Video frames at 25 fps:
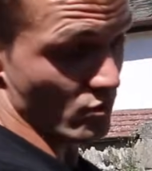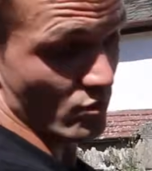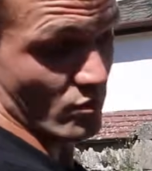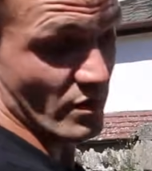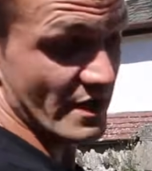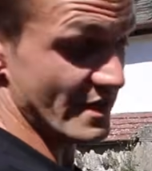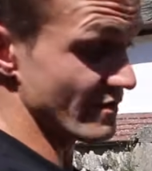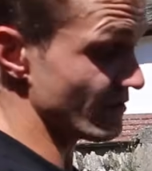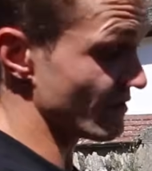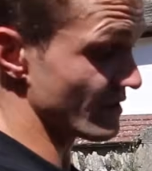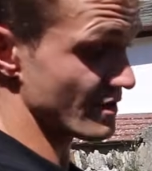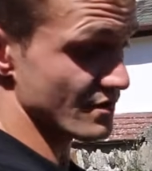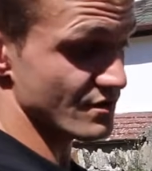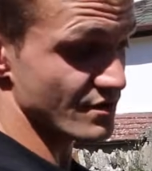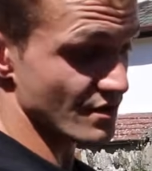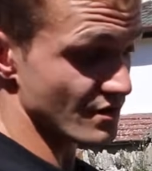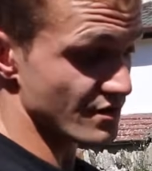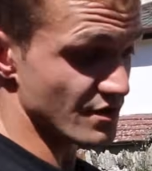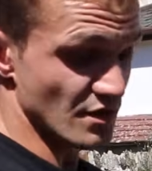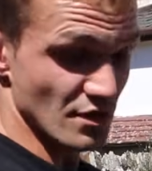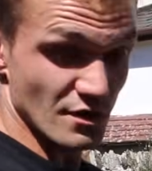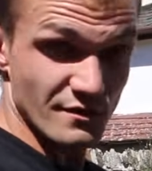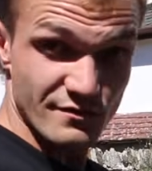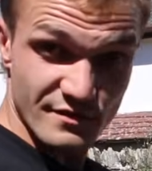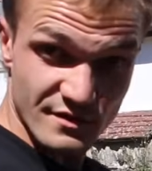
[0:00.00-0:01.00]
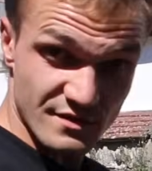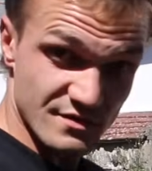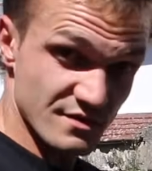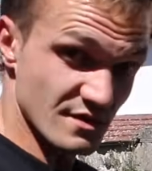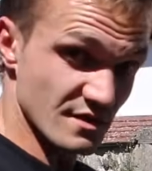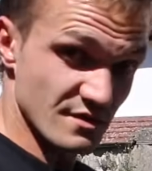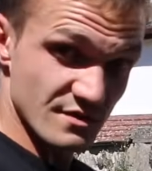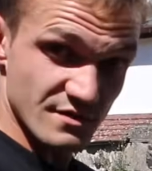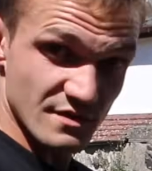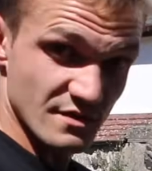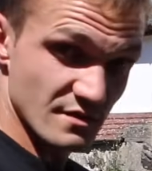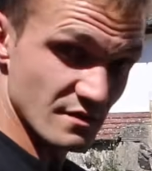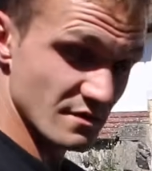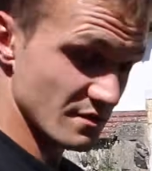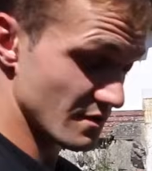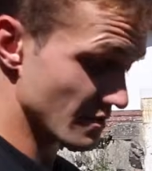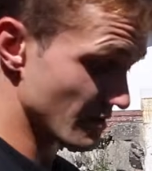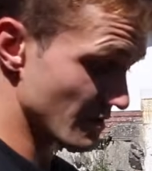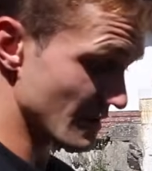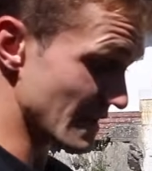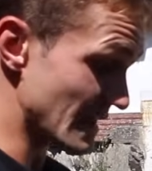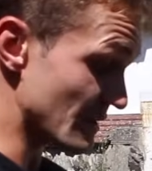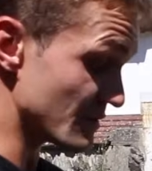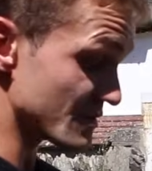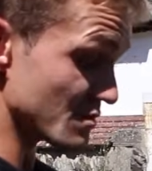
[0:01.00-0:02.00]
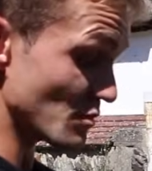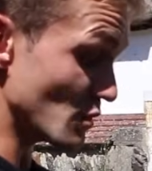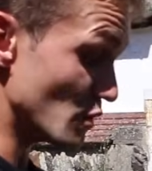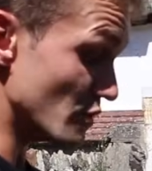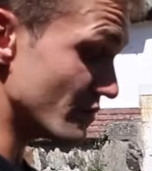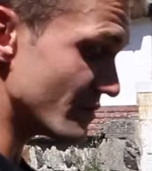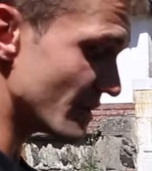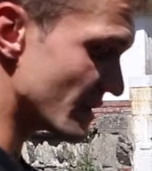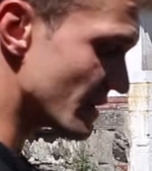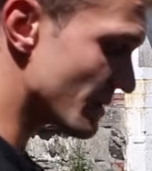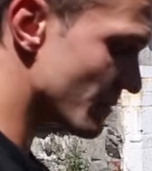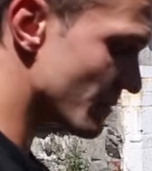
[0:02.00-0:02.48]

even as the surface keeps moving,